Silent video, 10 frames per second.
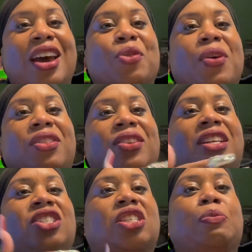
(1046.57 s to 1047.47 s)
rather
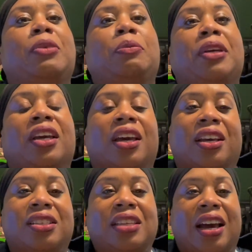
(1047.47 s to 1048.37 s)
than just me being
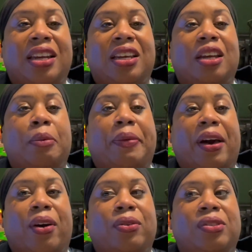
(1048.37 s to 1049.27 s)
excited
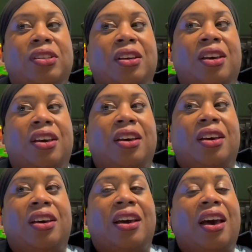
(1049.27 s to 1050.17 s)
about
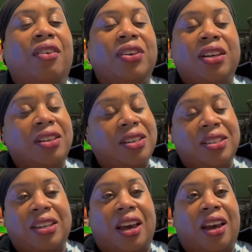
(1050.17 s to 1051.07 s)
having a good
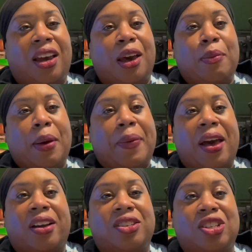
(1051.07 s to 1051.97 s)
day at my
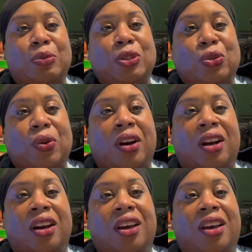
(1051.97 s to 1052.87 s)
pack and ship store.
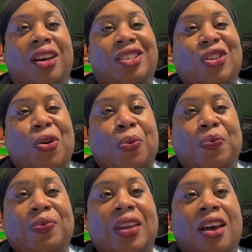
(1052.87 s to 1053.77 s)
So
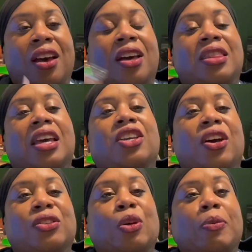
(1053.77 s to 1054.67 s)
thank
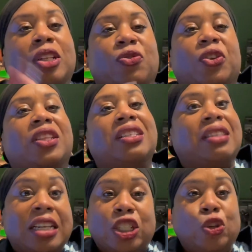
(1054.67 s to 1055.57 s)
y'all so much for
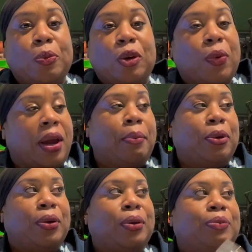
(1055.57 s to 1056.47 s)
listening to me
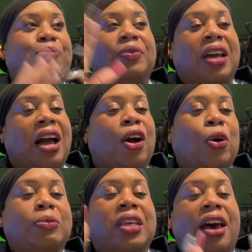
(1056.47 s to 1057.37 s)
ramble. I
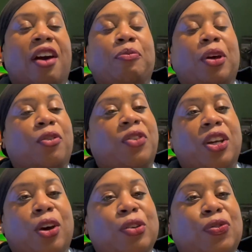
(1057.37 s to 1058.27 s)
hope to have better
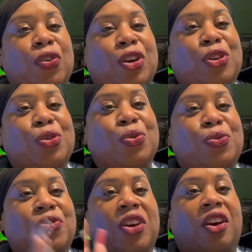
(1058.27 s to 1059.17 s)
videos for you
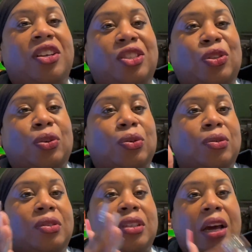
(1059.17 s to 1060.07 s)
very
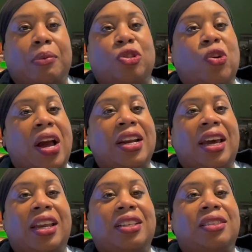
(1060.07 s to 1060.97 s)
soon. I'm trying to
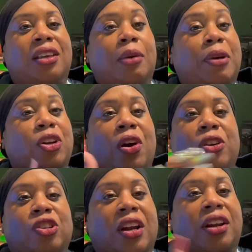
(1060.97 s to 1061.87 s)
edit some. My
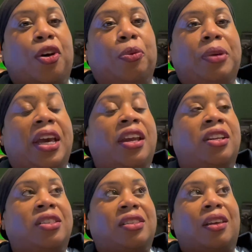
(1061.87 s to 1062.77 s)
daughter's trying to help me
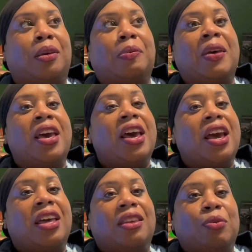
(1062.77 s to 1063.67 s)
edit some,
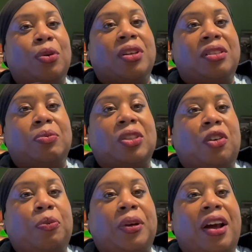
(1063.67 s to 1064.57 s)
and then we'll get some
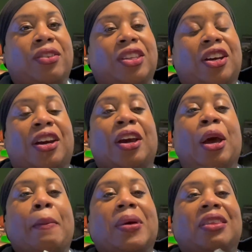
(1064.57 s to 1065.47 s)
stuff put out there.
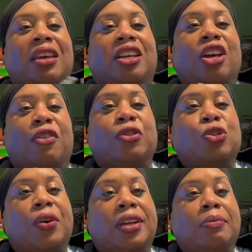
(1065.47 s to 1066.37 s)
But thank y'all for
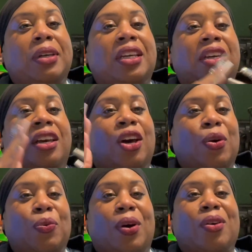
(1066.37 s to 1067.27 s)
joining me.
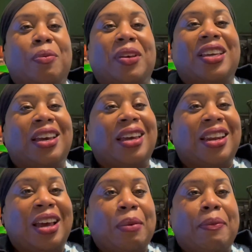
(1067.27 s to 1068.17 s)
Welcome
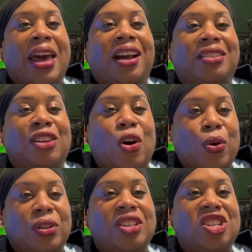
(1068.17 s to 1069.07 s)
again back to
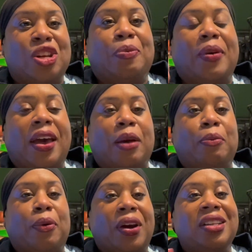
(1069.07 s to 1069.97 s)
Holy Ship
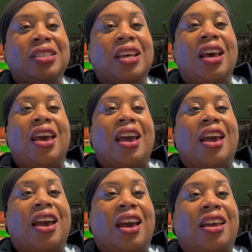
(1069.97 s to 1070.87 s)
and Print.
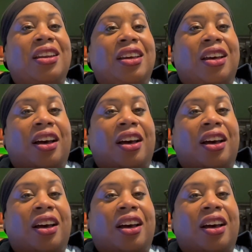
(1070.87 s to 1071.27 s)
And